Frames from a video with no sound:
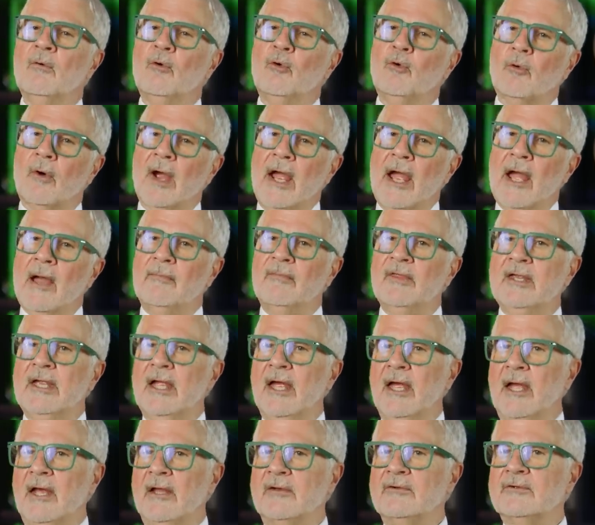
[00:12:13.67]
grab
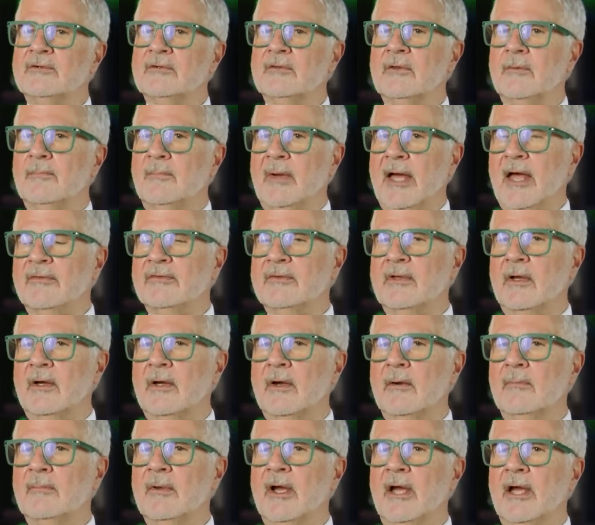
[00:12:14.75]
the edge of the
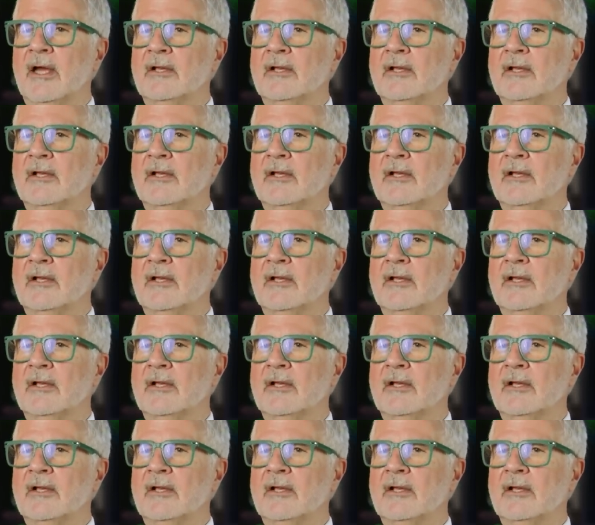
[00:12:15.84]
bathtub